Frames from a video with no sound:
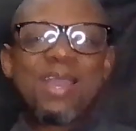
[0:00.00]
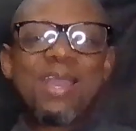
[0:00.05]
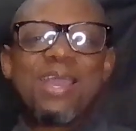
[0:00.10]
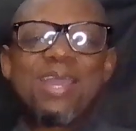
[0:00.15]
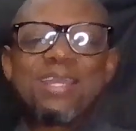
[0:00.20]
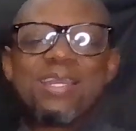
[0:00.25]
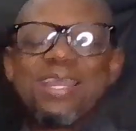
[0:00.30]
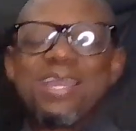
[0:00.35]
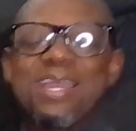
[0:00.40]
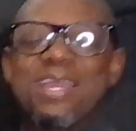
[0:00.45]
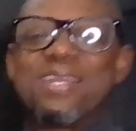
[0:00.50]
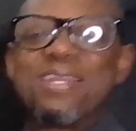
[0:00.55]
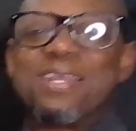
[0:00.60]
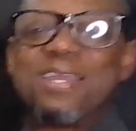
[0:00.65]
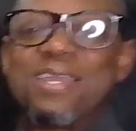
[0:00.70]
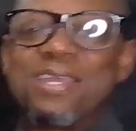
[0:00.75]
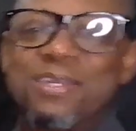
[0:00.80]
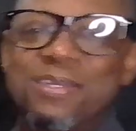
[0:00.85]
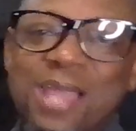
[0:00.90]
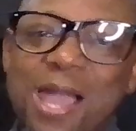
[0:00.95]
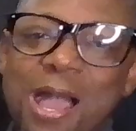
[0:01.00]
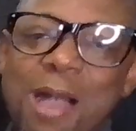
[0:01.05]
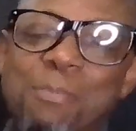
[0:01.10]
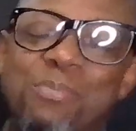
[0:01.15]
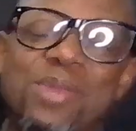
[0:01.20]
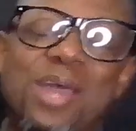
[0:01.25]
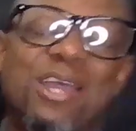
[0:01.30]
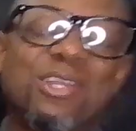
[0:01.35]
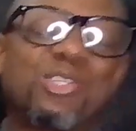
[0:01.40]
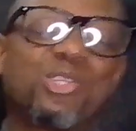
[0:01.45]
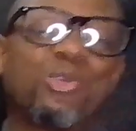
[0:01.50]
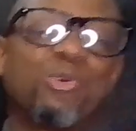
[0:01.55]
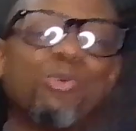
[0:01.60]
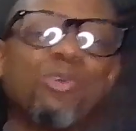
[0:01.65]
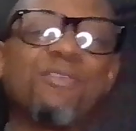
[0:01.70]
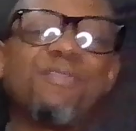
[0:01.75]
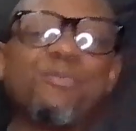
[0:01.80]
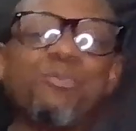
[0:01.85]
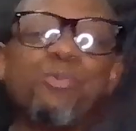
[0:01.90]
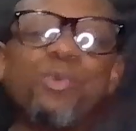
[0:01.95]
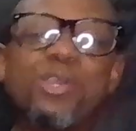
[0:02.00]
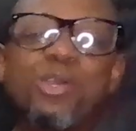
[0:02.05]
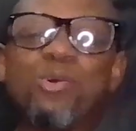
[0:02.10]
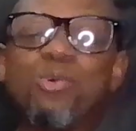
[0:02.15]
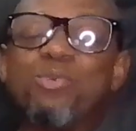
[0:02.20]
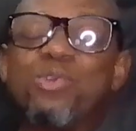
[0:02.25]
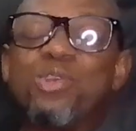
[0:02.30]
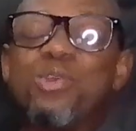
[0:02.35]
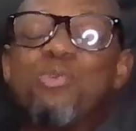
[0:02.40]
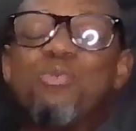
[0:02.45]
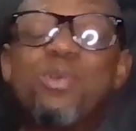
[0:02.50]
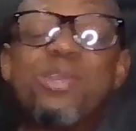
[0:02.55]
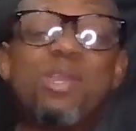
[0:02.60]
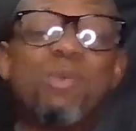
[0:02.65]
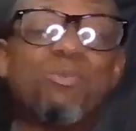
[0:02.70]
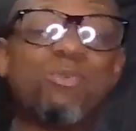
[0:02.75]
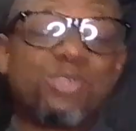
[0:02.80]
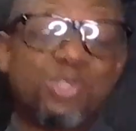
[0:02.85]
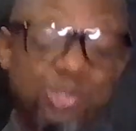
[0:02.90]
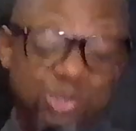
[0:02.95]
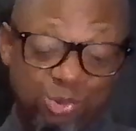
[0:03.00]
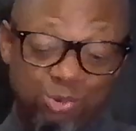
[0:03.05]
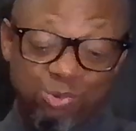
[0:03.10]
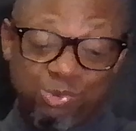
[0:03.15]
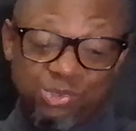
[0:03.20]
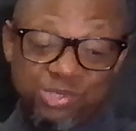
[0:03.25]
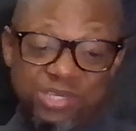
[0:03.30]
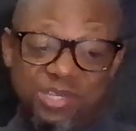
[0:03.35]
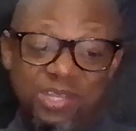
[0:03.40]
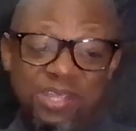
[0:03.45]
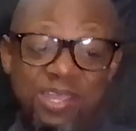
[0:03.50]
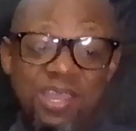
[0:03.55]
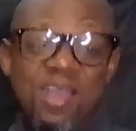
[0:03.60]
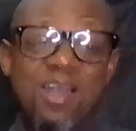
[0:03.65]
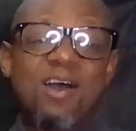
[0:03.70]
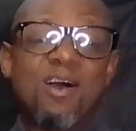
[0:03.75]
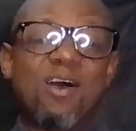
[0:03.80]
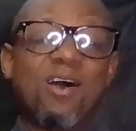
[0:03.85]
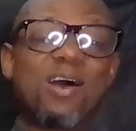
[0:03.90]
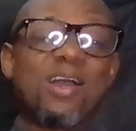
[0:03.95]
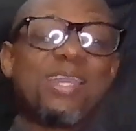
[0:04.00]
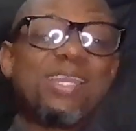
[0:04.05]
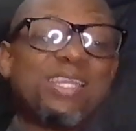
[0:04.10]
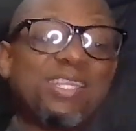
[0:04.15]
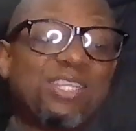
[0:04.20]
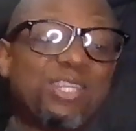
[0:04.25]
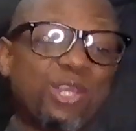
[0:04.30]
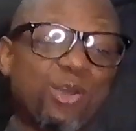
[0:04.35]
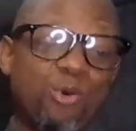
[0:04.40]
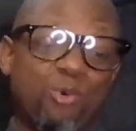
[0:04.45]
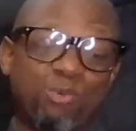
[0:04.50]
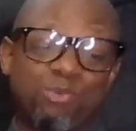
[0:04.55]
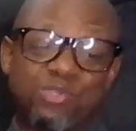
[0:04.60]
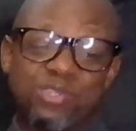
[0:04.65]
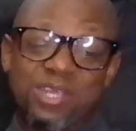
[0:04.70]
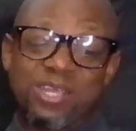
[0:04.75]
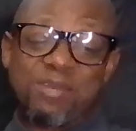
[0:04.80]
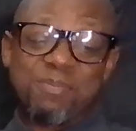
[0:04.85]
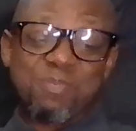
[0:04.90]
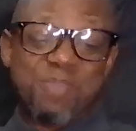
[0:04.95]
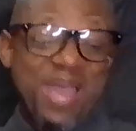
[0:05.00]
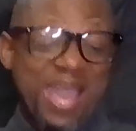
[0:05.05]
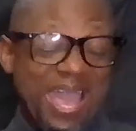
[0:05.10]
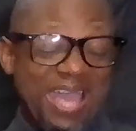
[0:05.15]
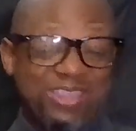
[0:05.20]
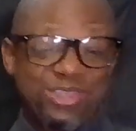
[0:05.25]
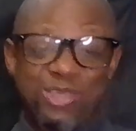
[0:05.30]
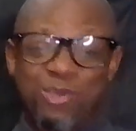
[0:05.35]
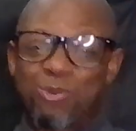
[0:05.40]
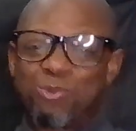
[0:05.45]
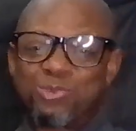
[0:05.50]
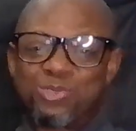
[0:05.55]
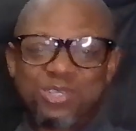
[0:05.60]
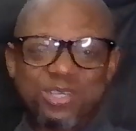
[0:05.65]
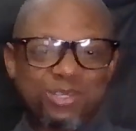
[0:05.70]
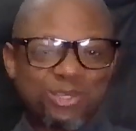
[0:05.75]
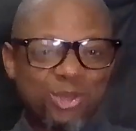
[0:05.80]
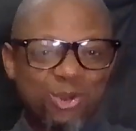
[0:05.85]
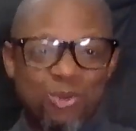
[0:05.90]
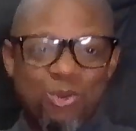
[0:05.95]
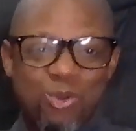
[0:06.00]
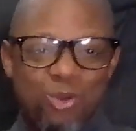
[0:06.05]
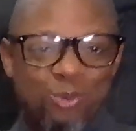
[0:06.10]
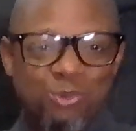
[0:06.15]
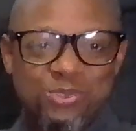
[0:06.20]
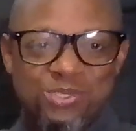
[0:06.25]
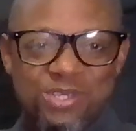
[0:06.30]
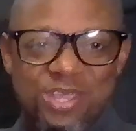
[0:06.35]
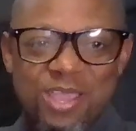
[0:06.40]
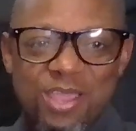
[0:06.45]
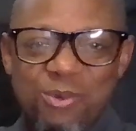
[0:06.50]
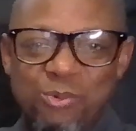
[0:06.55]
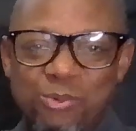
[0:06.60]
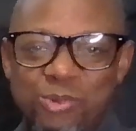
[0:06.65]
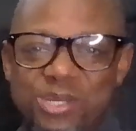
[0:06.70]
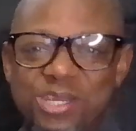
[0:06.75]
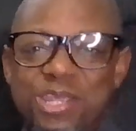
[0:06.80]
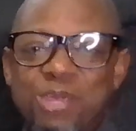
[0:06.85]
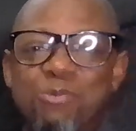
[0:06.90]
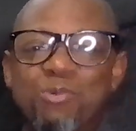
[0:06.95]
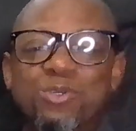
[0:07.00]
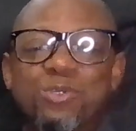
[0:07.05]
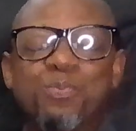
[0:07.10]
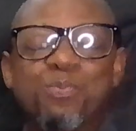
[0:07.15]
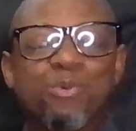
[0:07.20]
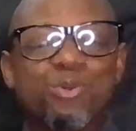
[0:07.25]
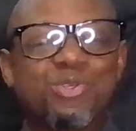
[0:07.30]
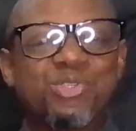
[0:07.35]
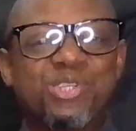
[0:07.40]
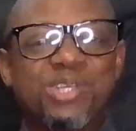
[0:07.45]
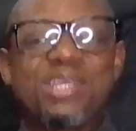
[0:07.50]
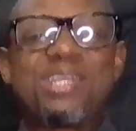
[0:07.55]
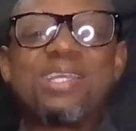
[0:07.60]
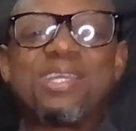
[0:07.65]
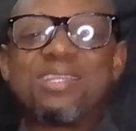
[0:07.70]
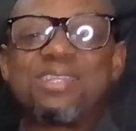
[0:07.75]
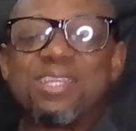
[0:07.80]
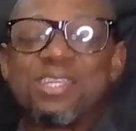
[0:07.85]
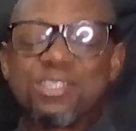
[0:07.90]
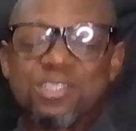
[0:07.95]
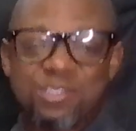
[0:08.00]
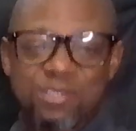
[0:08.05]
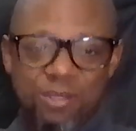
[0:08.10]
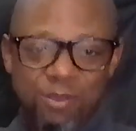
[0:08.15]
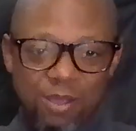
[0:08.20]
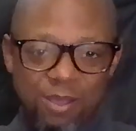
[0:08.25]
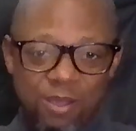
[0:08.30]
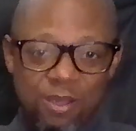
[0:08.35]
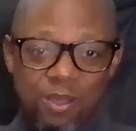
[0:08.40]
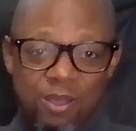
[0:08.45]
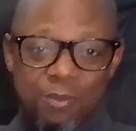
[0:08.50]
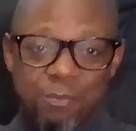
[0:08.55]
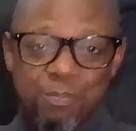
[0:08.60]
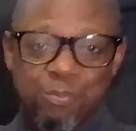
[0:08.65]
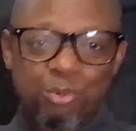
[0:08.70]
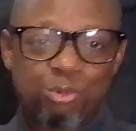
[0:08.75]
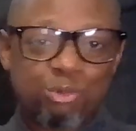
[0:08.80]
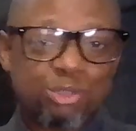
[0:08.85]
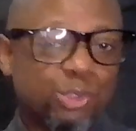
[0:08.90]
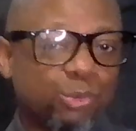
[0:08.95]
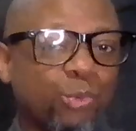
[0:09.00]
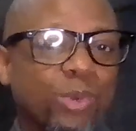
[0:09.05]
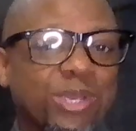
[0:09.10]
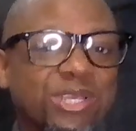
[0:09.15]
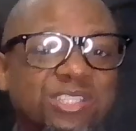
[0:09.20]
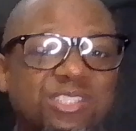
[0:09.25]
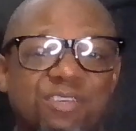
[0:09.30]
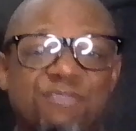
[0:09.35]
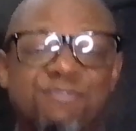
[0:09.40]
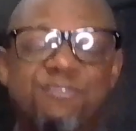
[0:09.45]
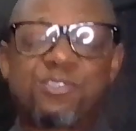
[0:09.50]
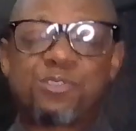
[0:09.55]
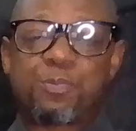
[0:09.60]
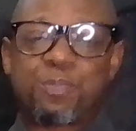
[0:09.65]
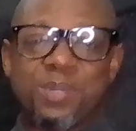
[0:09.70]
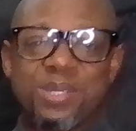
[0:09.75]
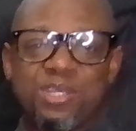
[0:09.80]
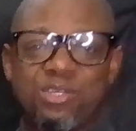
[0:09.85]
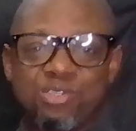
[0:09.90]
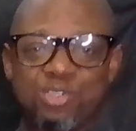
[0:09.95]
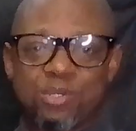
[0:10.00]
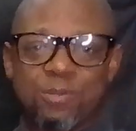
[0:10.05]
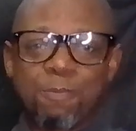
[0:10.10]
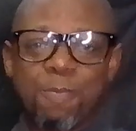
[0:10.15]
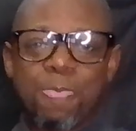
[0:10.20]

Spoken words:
And I'm not sure if Will knew he was using ethos and pathos and logos when he was presenting this persuasive speech,